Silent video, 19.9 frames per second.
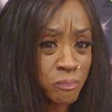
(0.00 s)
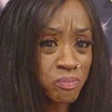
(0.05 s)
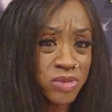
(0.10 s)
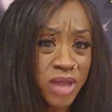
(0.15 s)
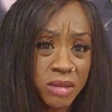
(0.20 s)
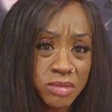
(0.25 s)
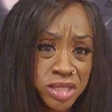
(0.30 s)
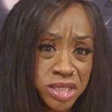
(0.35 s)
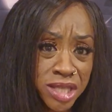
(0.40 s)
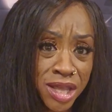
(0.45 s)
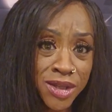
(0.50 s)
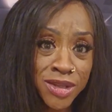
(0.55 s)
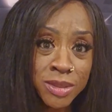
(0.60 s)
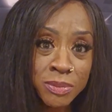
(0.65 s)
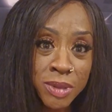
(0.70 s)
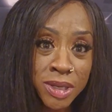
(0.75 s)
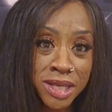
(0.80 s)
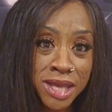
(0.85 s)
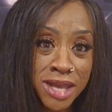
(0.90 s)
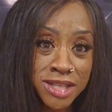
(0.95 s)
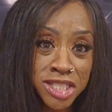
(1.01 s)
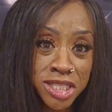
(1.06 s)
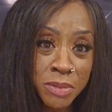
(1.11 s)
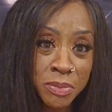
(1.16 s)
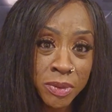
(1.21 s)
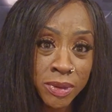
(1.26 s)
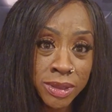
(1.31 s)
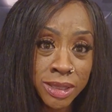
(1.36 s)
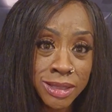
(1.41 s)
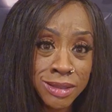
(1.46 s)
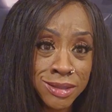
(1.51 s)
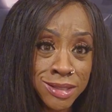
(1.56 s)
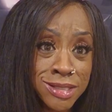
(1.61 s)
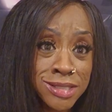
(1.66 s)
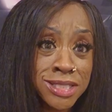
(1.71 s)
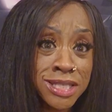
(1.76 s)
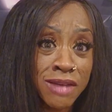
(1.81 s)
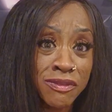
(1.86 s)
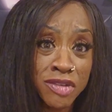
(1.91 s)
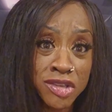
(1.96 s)
I'm scared to put ketchup on it. This
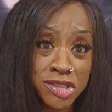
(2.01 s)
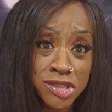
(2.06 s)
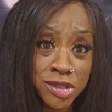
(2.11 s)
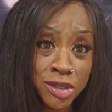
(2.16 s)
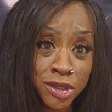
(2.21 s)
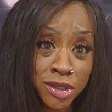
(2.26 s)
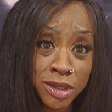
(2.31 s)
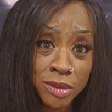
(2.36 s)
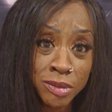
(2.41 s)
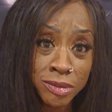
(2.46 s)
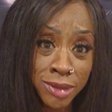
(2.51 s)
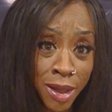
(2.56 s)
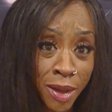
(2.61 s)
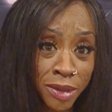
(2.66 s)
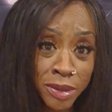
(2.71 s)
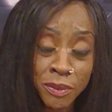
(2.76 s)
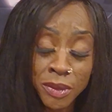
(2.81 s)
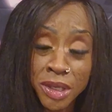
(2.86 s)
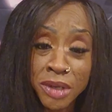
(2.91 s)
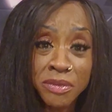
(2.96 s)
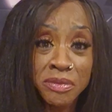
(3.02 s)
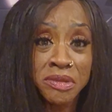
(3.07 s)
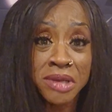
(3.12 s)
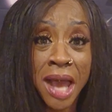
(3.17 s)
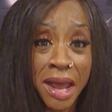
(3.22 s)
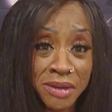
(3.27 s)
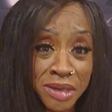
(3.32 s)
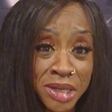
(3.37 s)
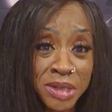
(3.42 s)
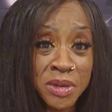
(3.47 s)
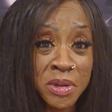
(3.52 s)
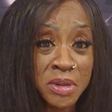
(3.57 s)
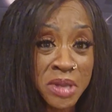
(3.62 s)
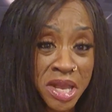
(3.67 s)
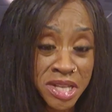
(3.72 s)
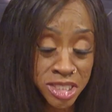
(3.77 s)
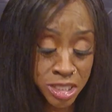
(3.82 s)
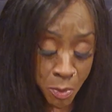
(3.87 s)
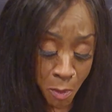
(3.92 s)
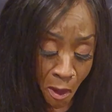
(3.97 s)
stuff is good without it. We do not need no
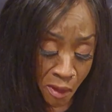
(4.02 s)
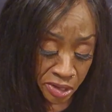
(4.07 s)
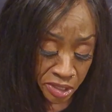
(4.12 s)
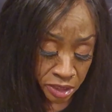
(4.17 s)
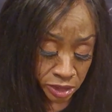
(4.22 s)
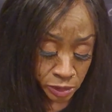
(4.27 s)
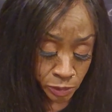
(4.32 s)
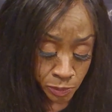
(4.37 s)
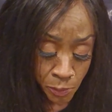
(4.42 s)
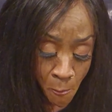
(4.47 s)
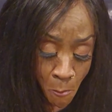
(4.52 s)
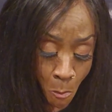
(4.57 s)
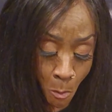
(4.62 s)
ketchup on here.